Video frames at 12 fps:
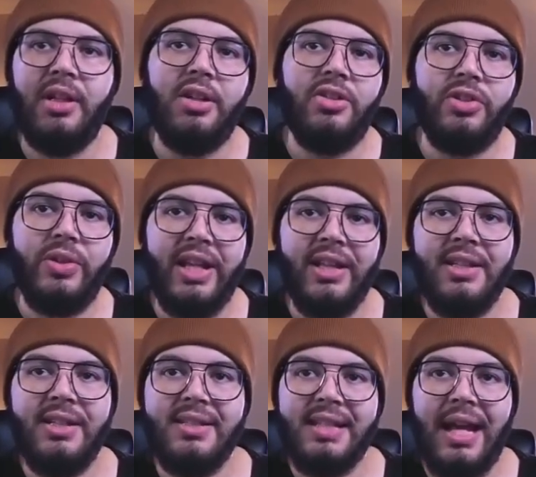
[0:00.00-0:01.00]
So that
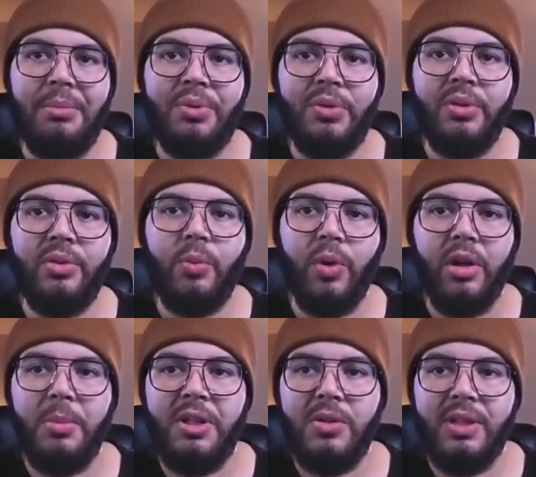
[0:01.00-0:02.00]
is Apple. We're going
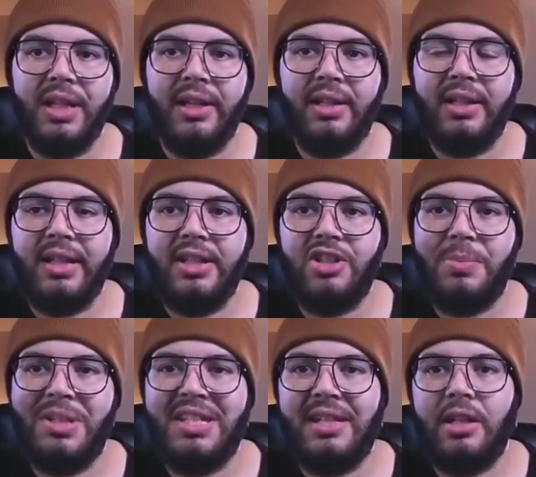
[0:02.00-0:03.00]
to be doing that. And then
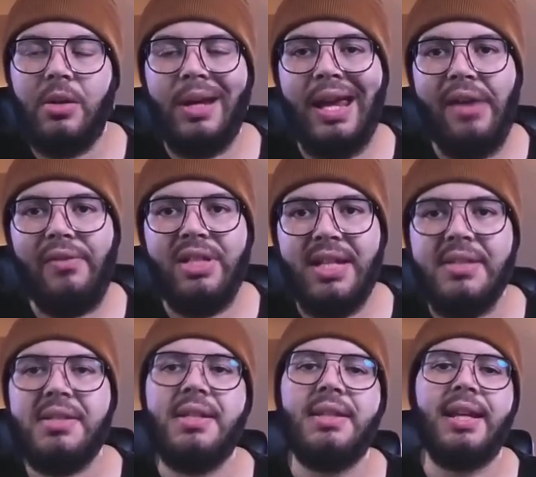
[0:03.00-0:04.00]
GPTQ, I haven't
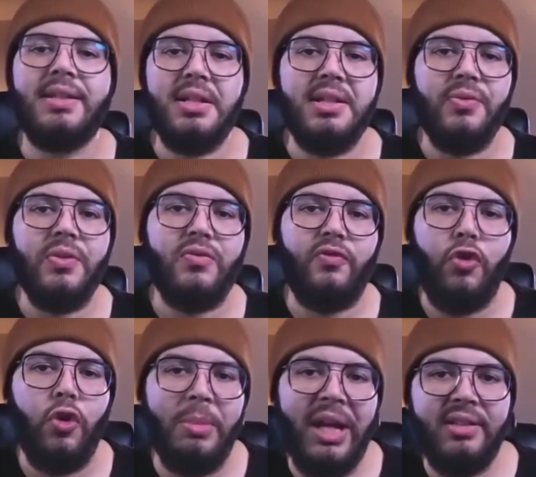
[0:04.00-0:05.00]
tested. That's a different
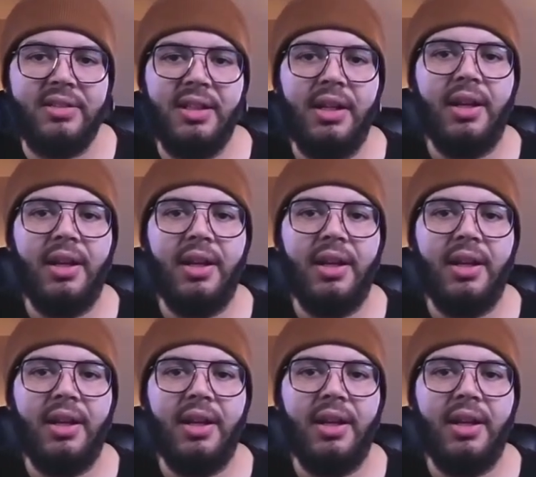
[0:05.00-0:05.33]
format.